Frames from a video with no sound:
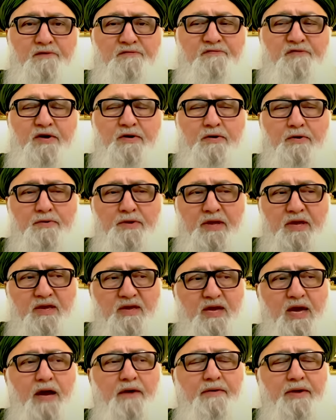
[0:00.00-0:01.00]
the
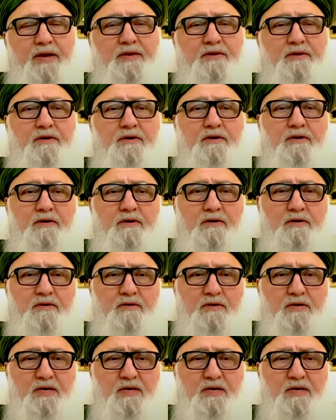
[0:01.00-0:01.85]
pharaonic character